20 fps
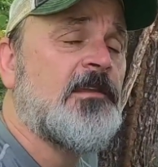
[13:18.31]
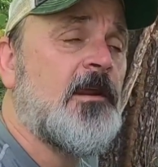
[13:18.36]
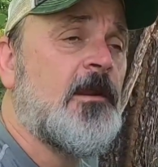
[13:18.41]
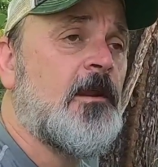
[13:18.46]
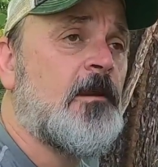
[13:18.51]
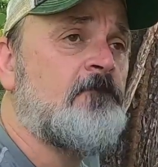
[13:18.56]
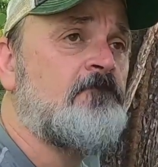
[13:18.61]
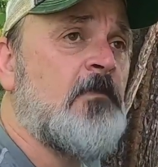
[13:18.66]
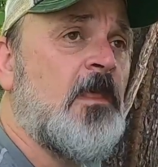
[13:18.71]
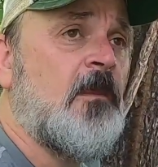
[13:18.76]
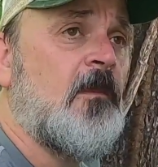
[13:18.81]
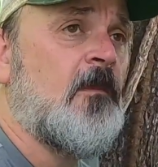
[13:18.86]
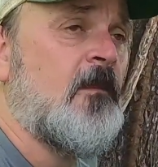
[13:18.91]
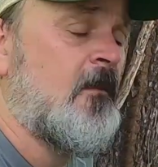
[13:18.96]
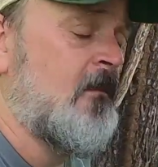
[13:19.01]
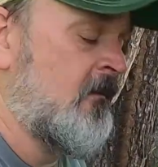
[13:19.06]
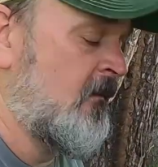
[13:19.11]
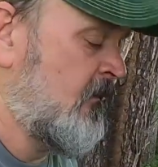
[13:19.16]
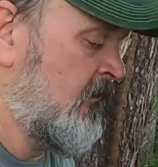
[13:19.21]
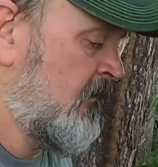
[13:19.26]
there.
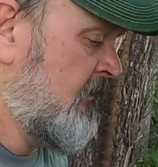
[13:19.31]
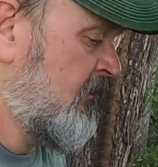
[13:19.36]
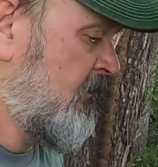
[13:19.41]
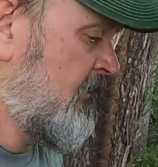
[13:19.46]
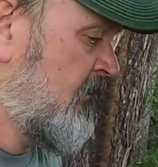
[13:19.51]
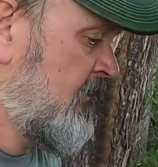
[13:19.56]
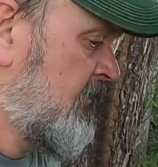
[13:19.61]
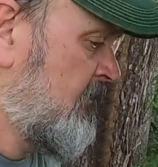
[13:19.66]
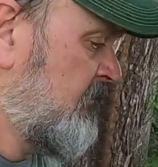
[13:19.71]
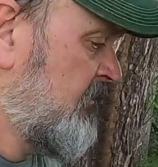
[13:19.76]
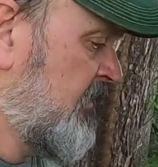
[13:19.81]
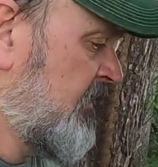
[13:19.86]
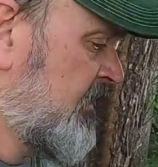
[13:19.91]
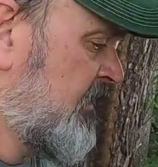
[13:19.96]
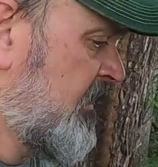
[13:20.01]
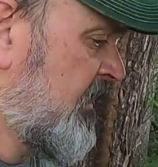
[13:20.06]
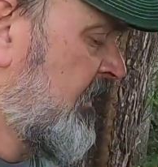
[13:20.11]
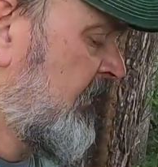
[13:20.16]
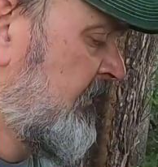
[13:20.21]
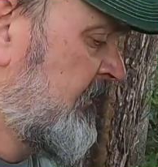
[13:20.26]

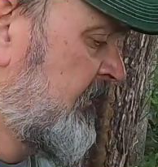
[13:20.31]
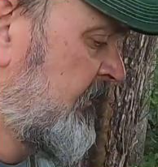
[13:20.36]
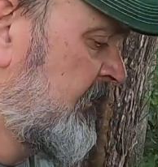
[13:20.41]
But